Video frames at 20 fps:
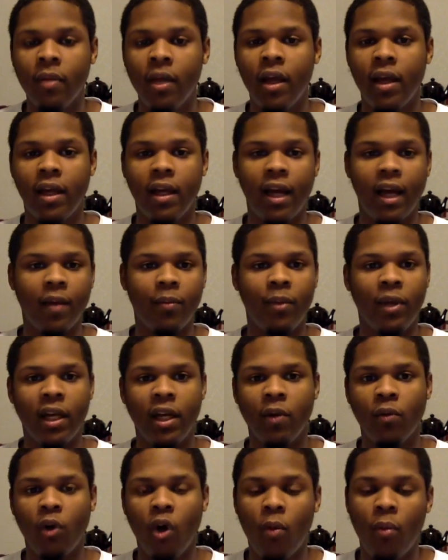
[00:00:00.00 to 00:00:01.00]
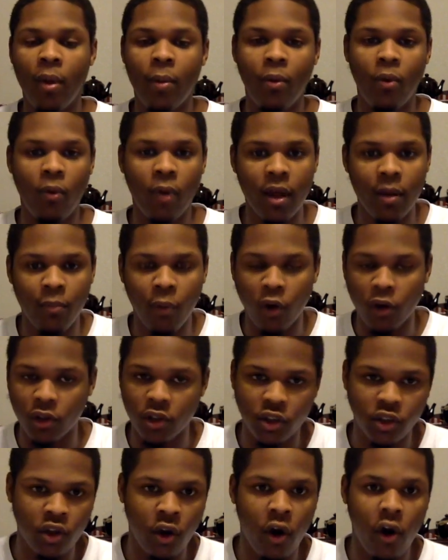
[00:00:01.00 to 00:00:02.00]
He got pick and roll people with Marc
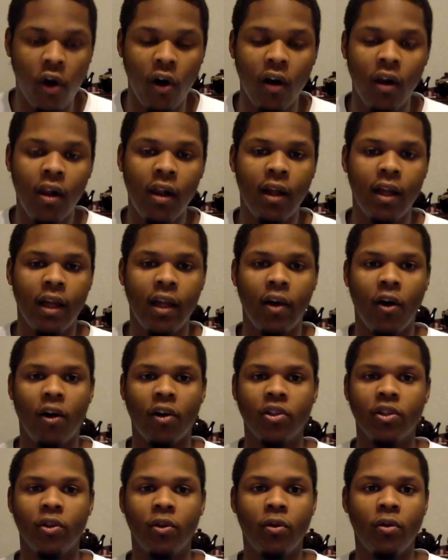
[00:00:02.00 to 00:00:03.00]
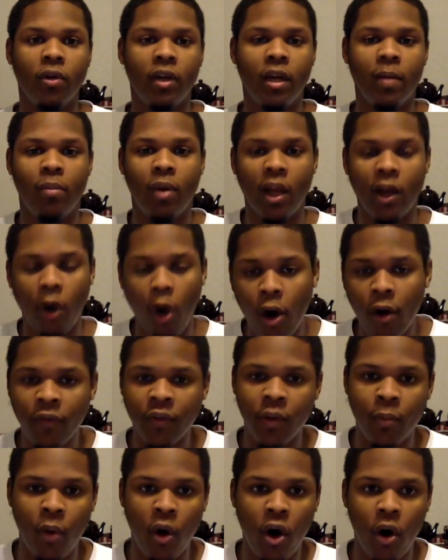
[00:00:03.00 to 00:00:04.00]
Gasol. He also can play off the
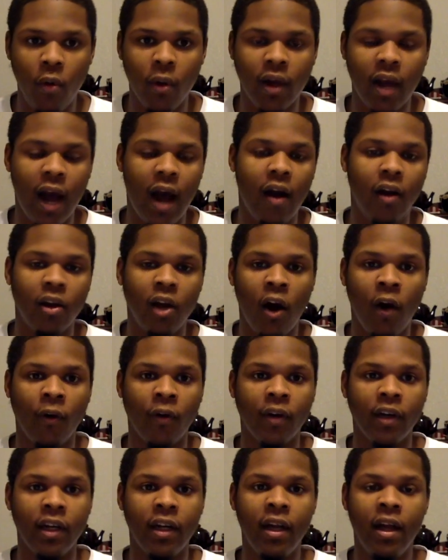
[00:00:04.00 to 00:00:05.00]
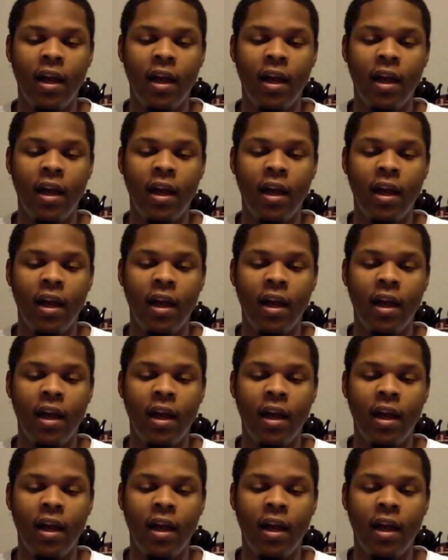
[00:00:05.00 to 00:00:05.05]
ball with Kyle Lowry.